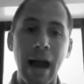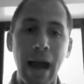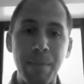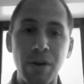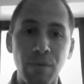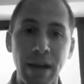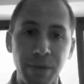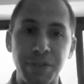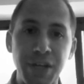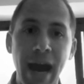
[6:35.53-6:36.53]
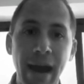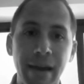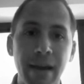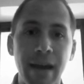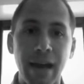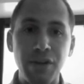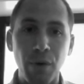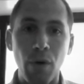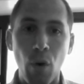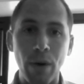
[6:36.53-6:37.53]
I'm going to write you a check. And
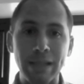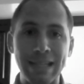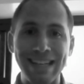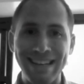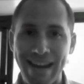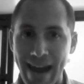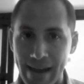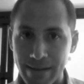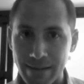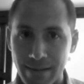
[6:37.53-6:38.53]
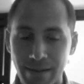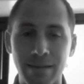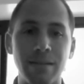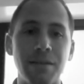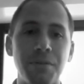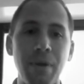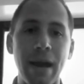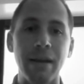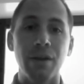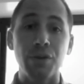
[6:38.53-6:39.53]
you're going to net,
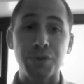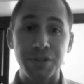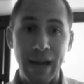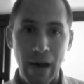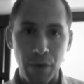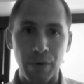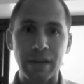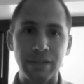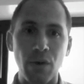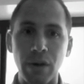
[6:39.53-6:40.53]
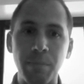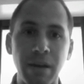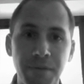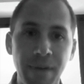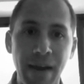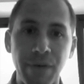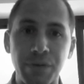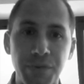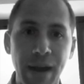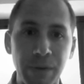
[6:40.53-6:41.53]
right? Your salary is going to be
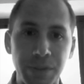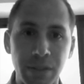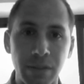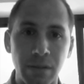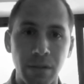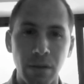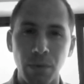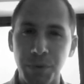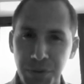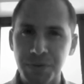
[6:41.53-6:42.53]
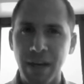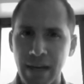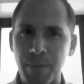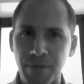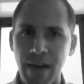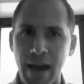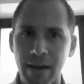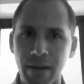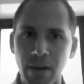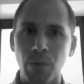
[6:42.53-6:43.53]
500,000. Would you sign up for that?
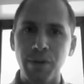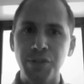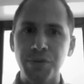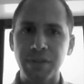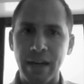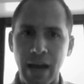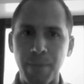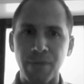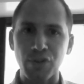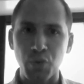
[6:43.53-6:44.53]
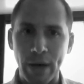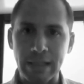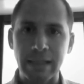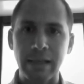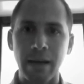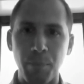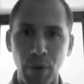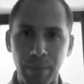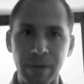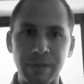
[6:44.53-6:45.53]
Would you sign up for 20
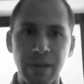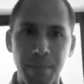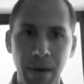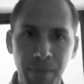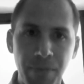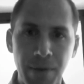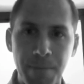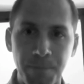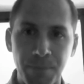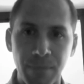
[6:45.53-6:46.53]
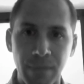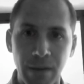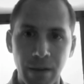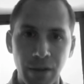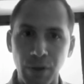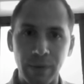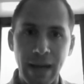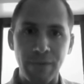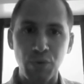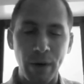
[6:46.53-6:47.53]
appointments a month? You only
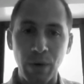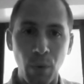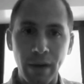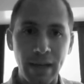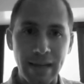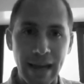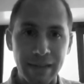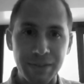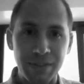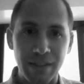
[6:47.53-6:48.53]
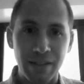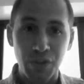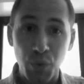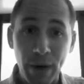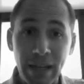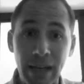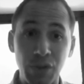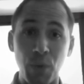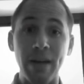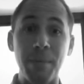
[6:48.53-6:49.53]
have 20 working days. 20
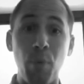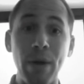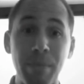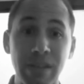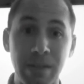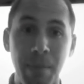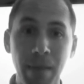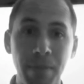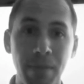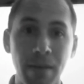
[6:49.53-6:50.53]
appointments a month?